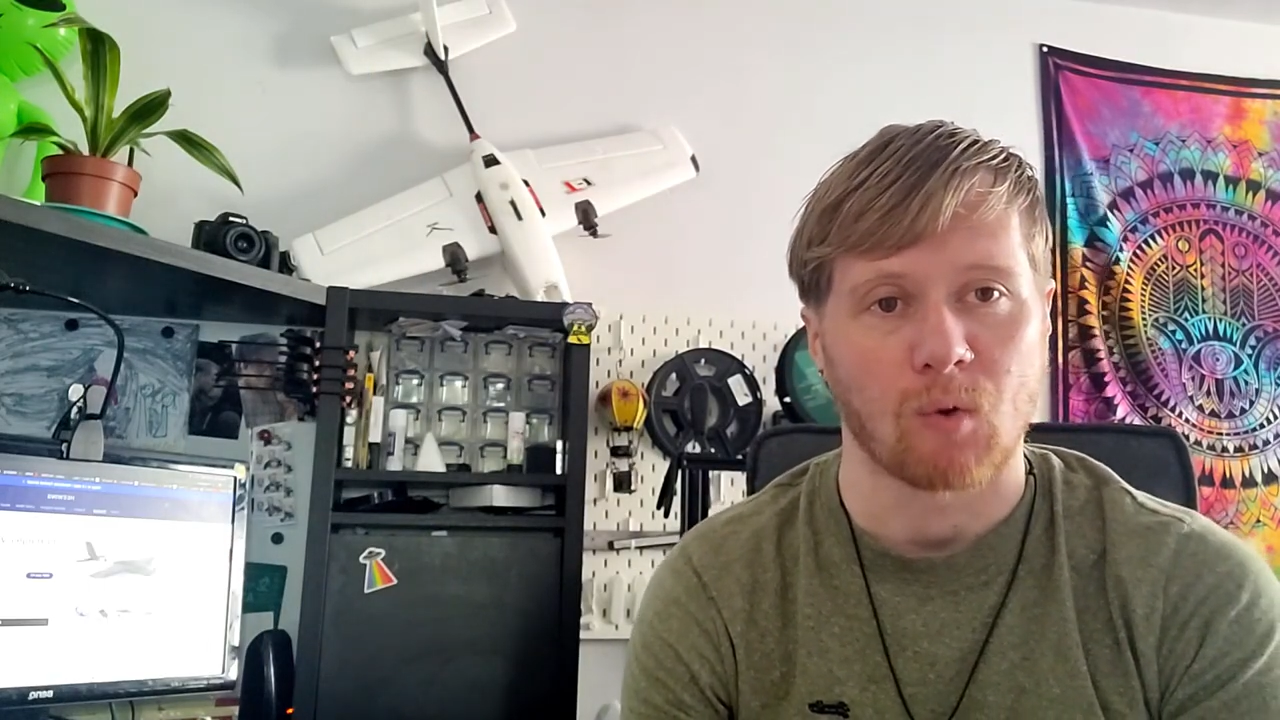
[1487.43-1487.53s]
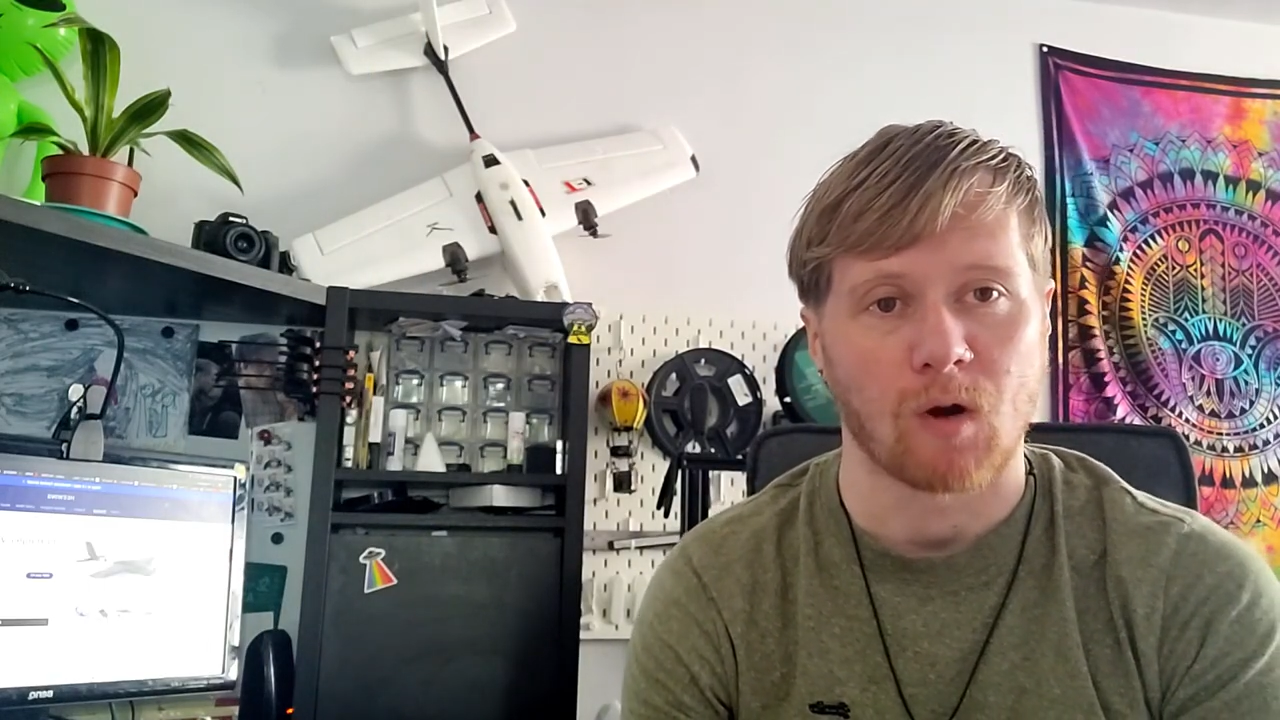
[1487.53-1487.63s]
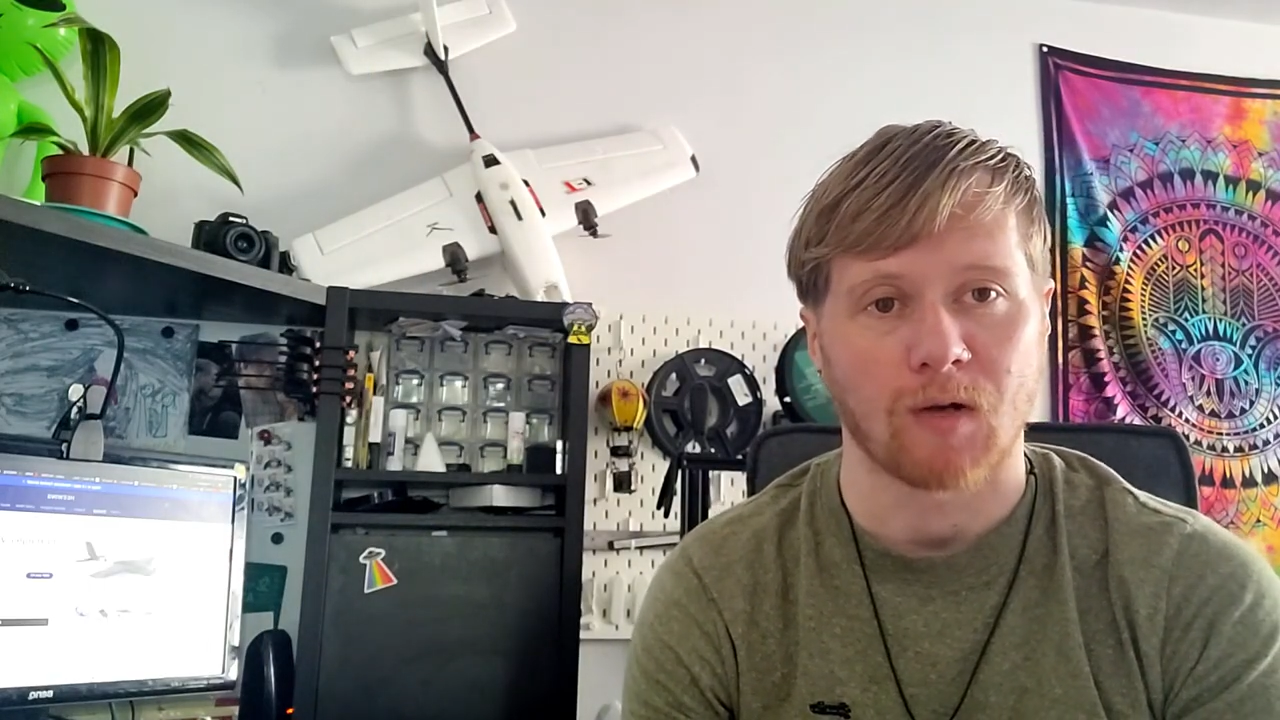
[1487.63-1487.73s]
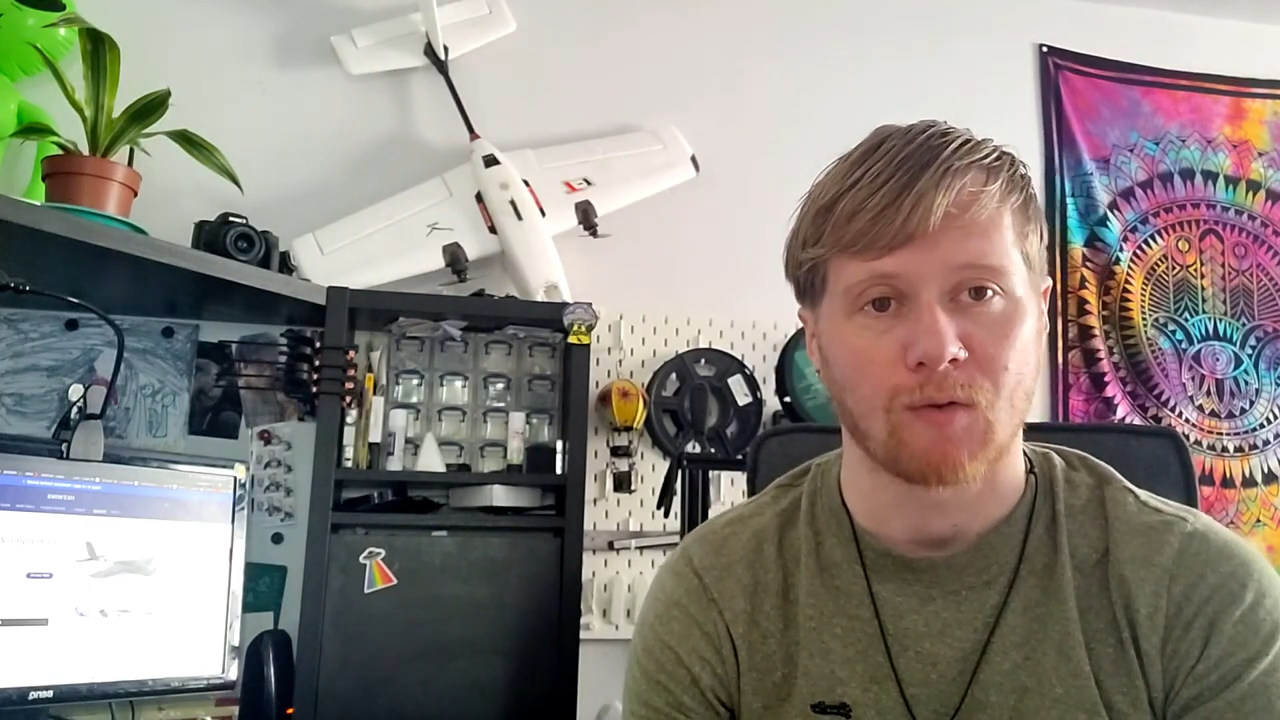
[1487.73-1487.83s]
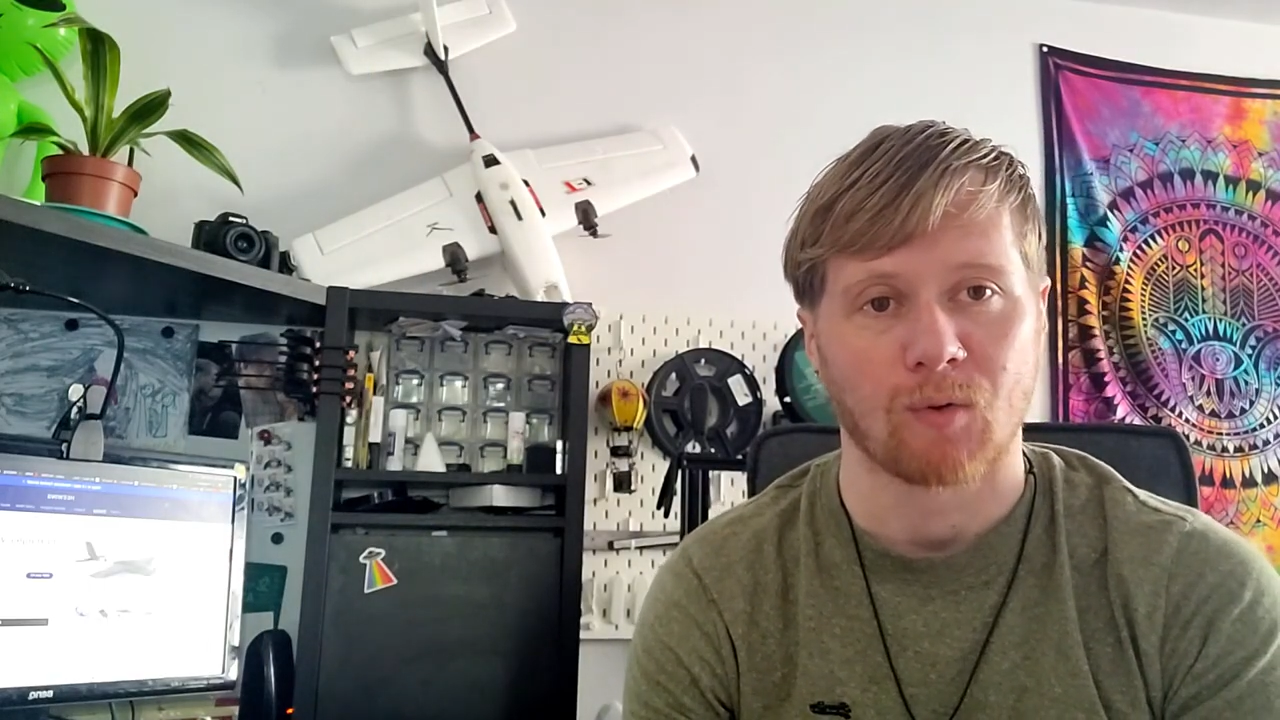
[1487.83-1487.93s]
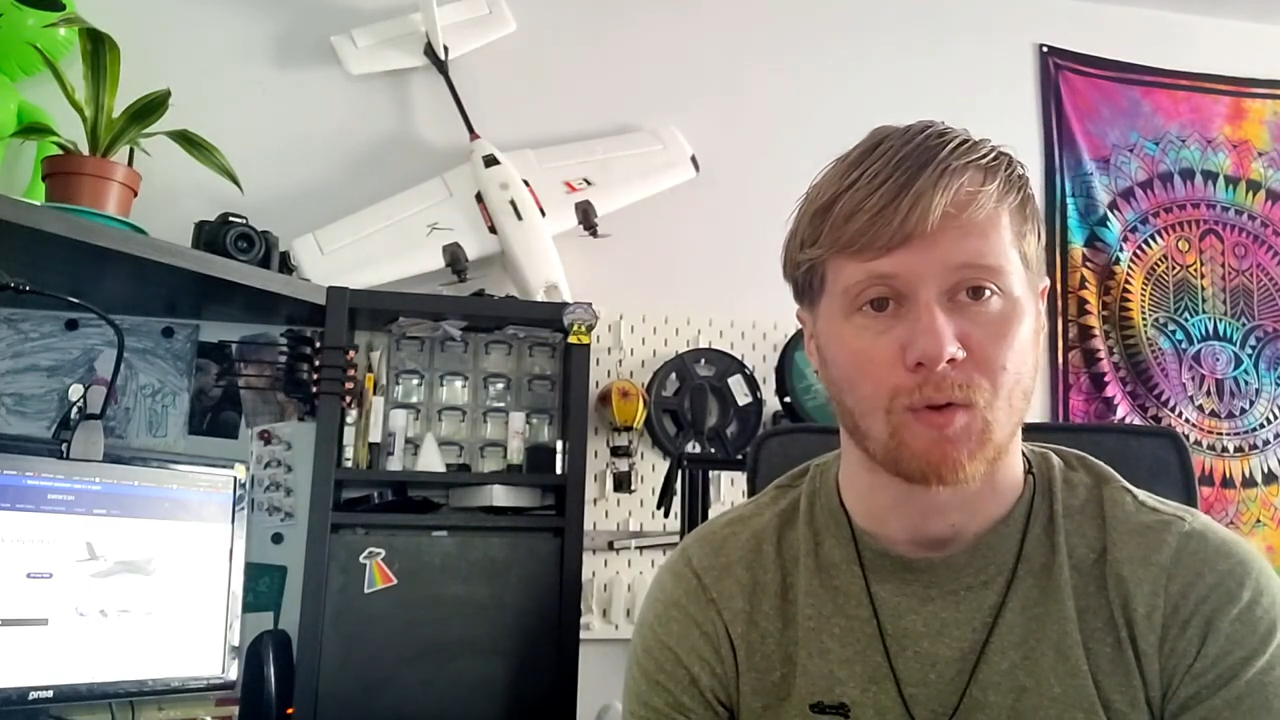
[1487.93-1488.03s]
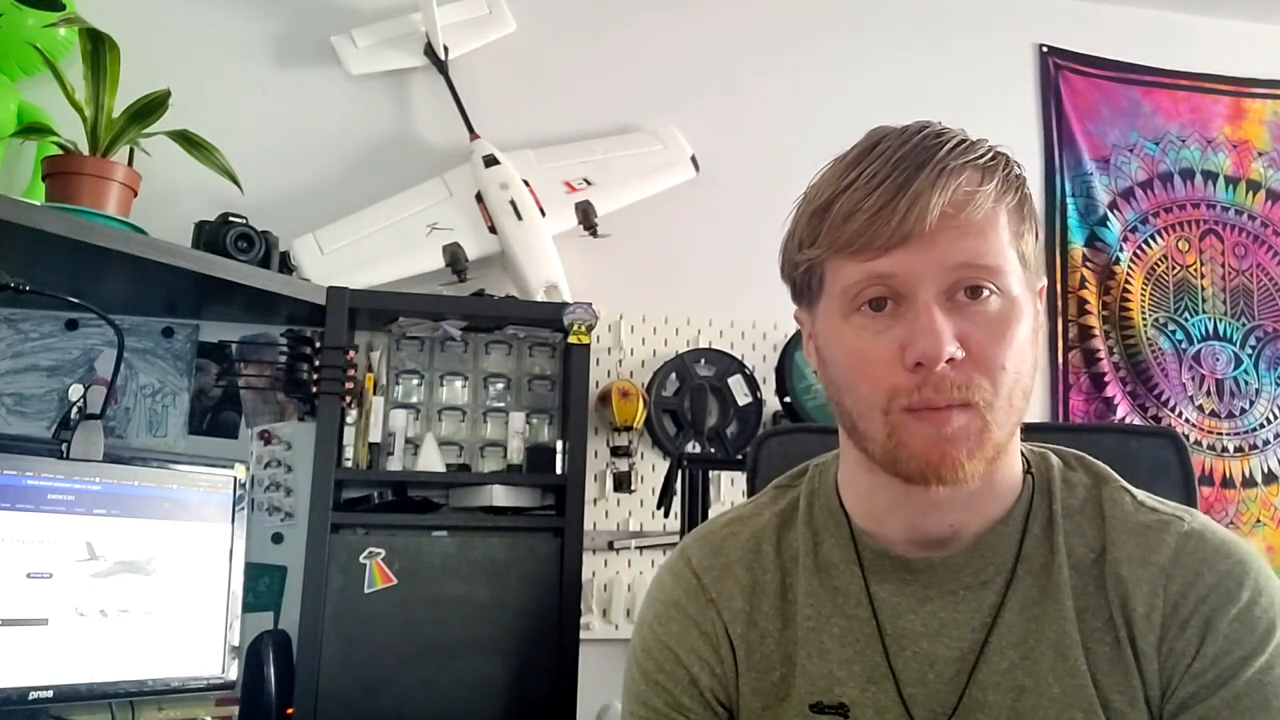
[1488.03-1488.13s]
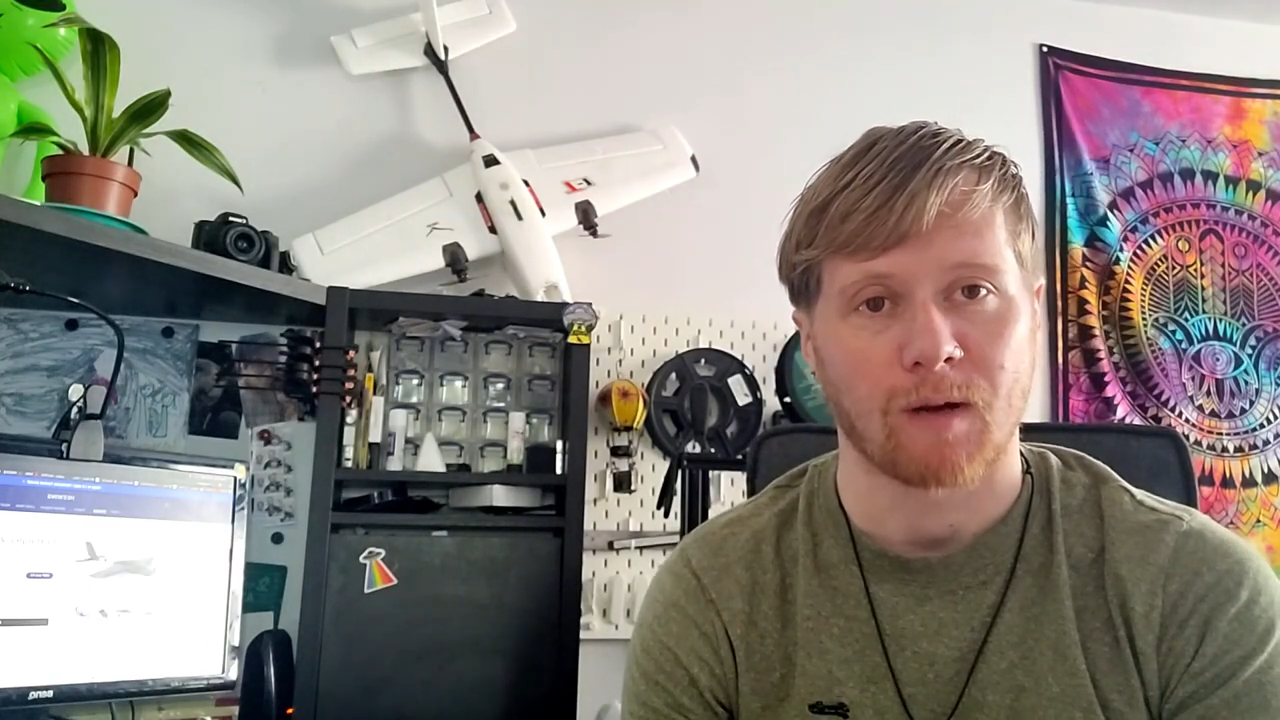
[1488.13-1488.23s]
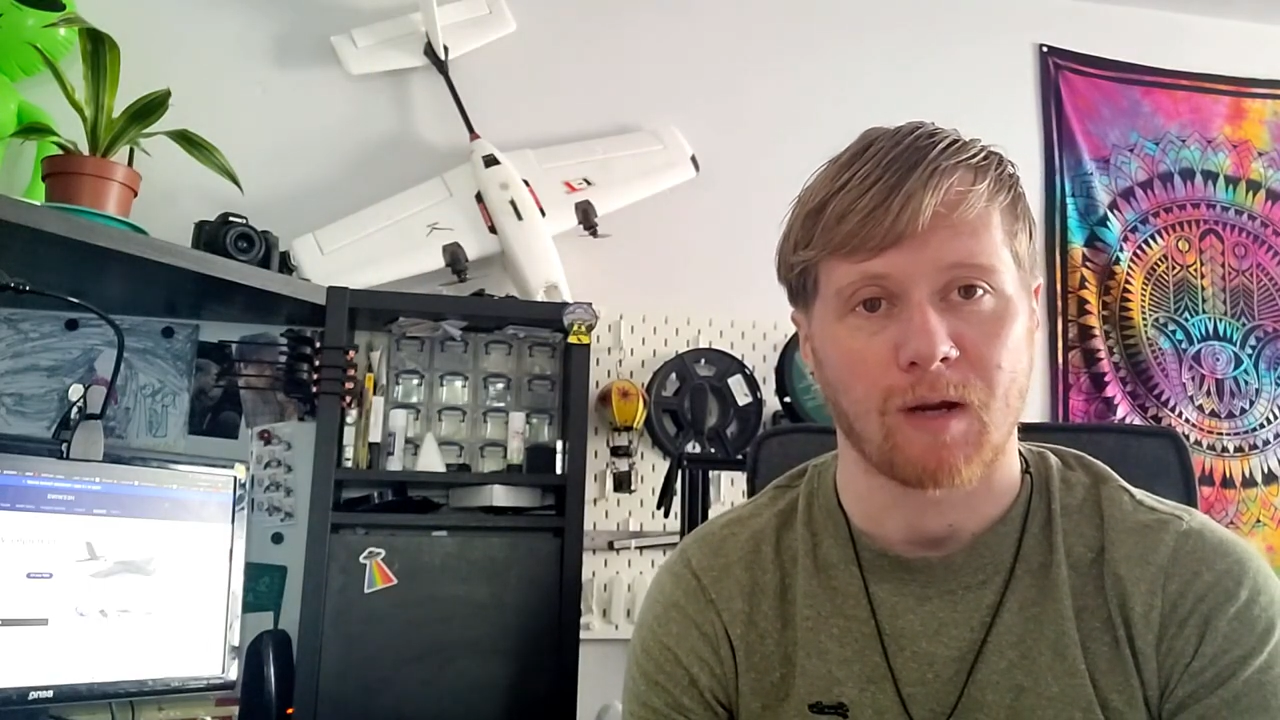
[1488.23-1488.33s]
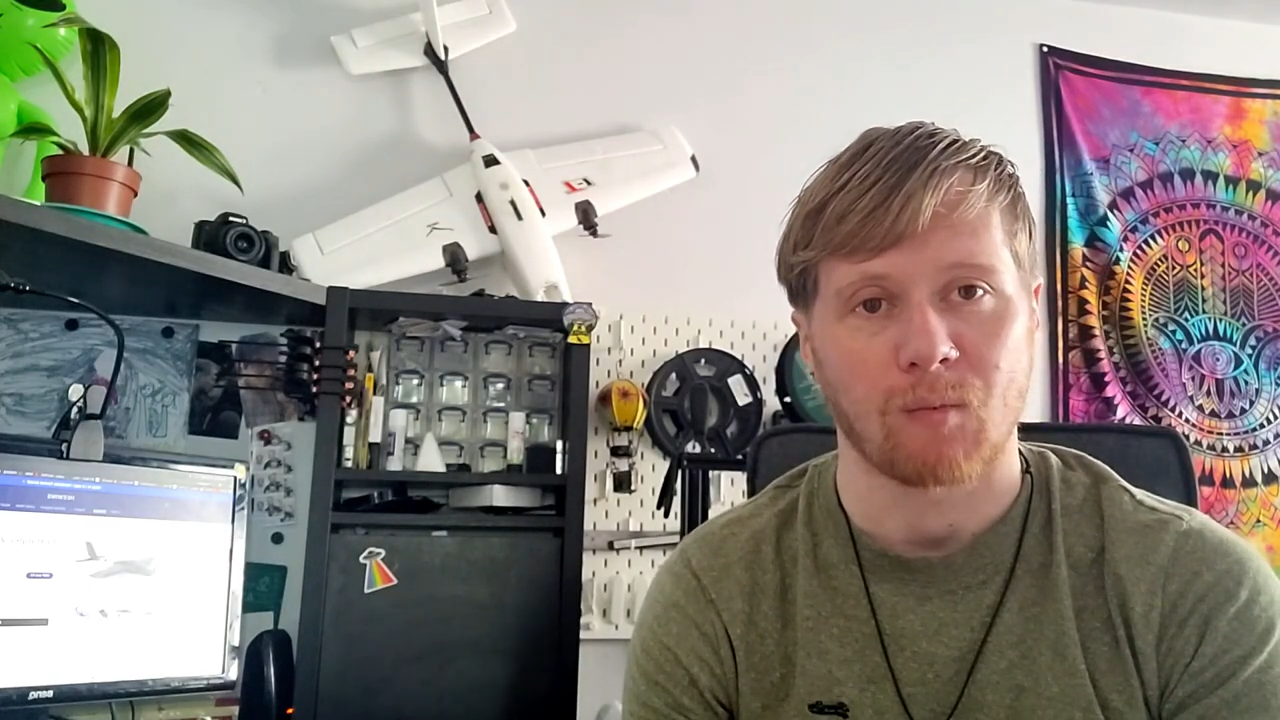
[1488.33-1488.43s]
where I talk
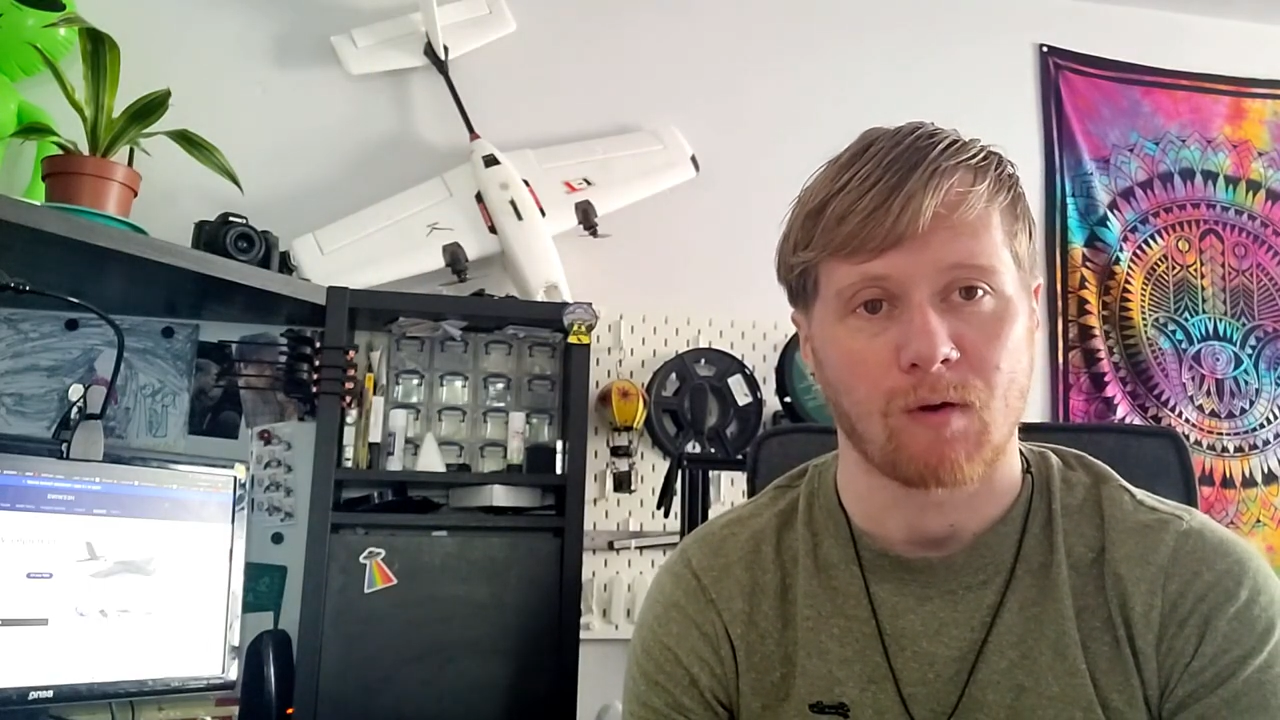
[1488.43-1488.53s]
about